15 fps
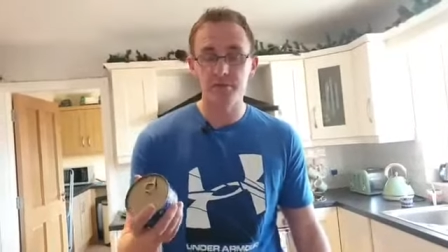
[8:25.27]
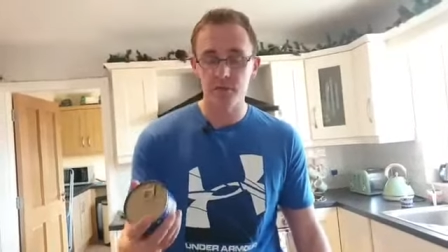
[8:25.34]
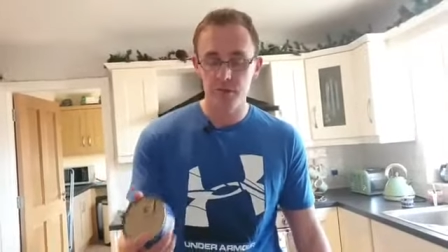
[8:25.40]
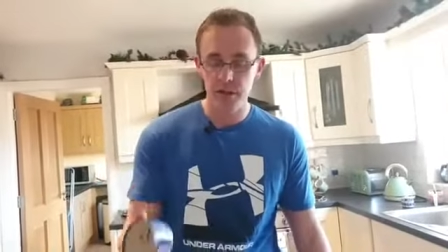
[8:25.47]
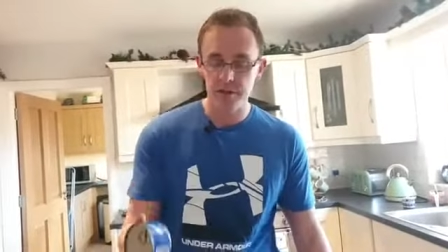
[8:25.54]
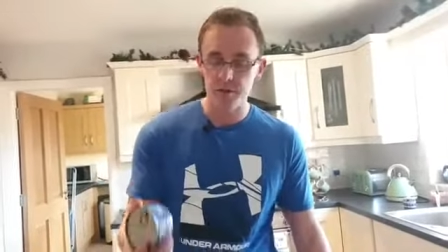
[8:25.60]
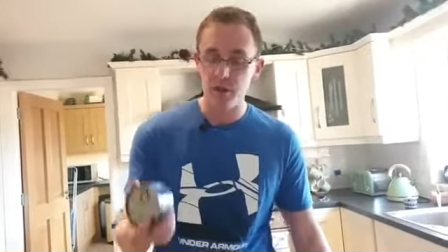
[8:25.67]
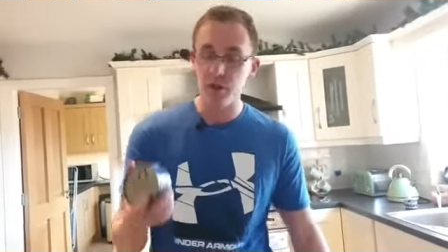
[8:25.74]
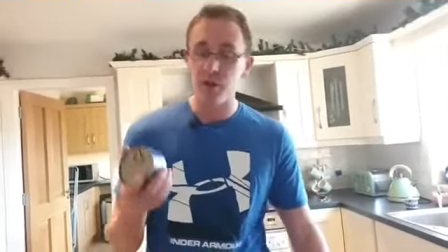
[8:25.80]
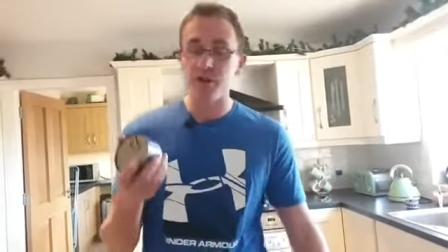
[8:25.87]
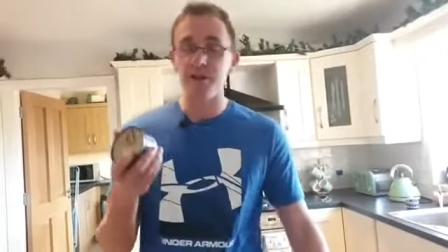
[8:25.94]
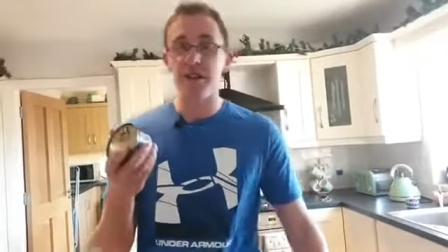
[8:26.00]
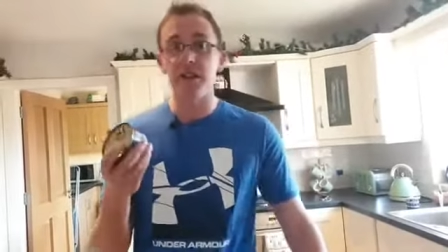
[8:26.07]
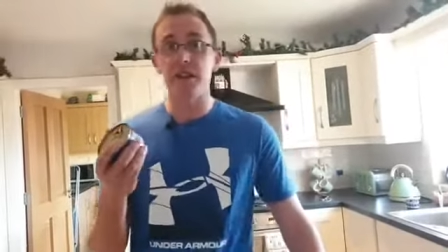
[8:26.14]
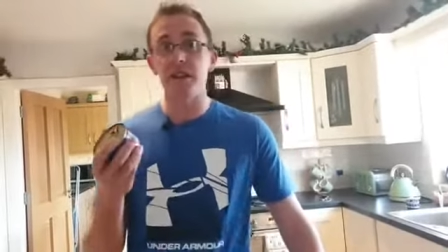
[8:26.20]
Okay, so we're going
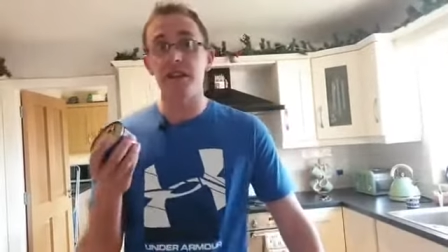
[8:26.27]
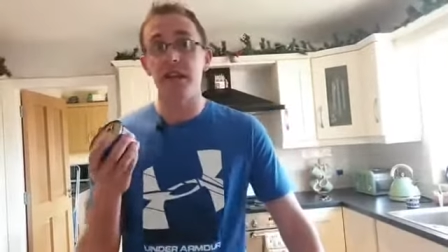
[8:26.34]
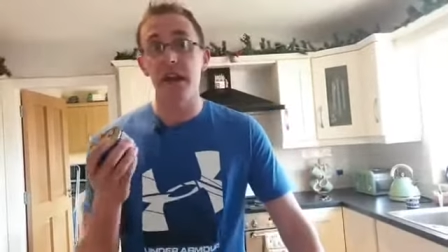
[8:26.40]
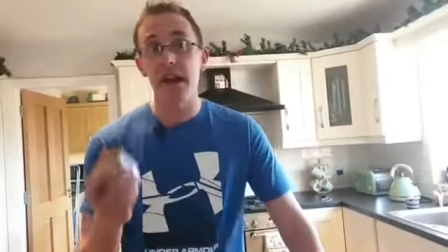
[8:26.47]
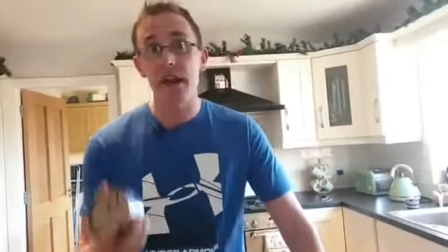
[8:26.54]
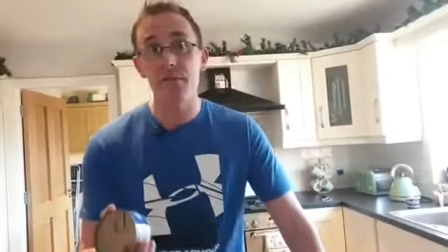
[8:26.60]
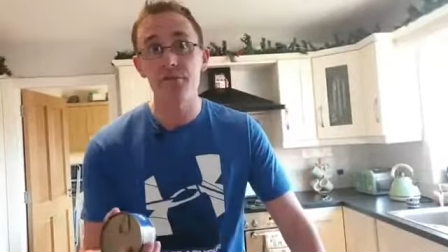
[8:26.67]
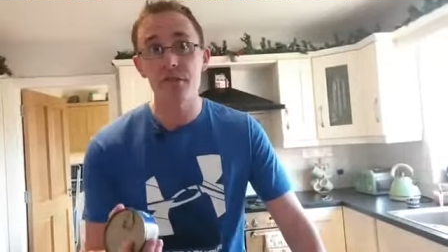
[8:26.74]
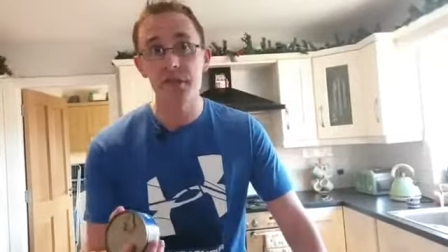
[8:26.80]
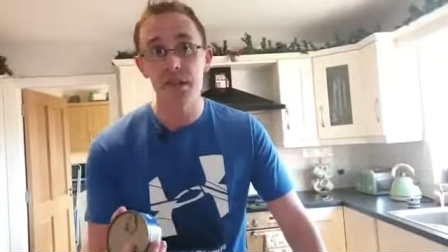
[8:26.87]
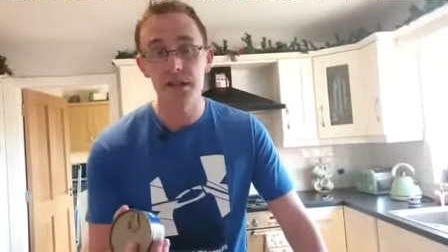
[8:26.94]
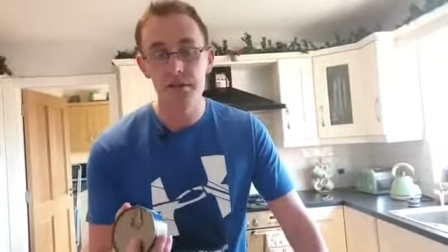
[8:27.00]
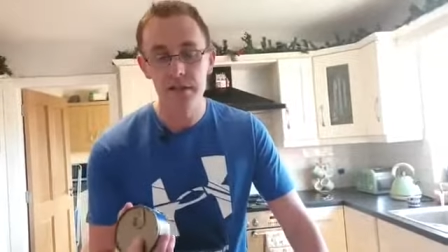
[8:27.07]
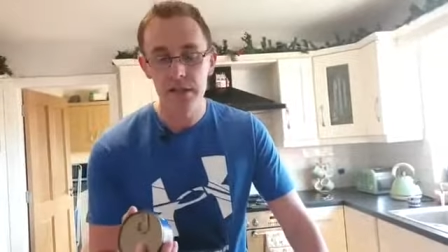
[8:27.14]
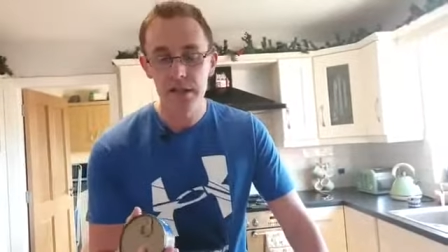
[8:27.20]
to take in half a
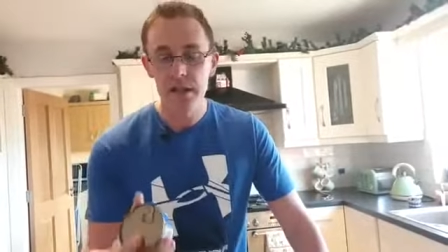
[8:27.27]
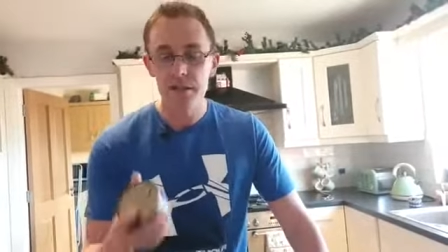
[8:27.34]
tin,